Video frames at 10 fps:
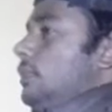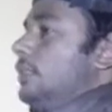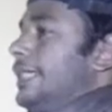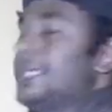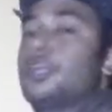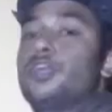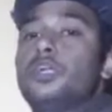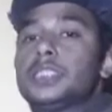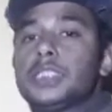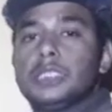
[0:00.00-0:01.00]
that are
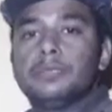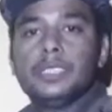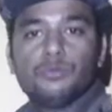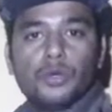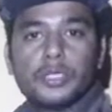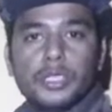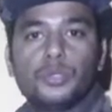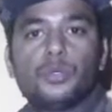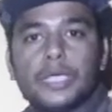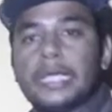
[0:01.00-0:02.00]
not stable in water,
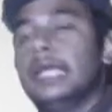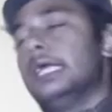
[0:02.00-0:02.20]
okay,